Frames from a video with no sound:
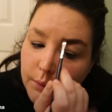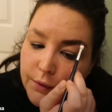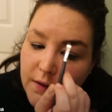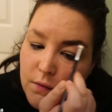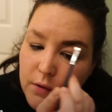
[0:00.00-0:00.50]

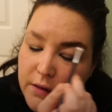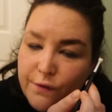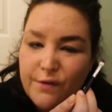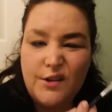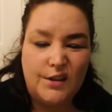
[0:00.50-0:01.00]
But that's one of the
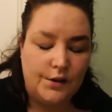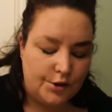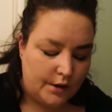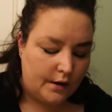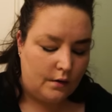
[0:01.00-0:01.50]
first things
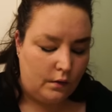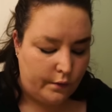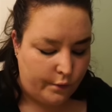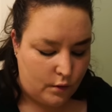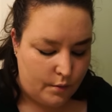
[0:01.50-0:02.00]
you kind of look
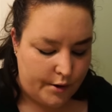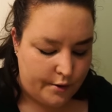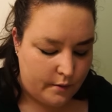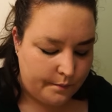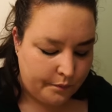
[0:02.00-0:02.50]
for when
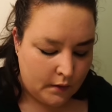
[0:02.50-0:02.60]
you're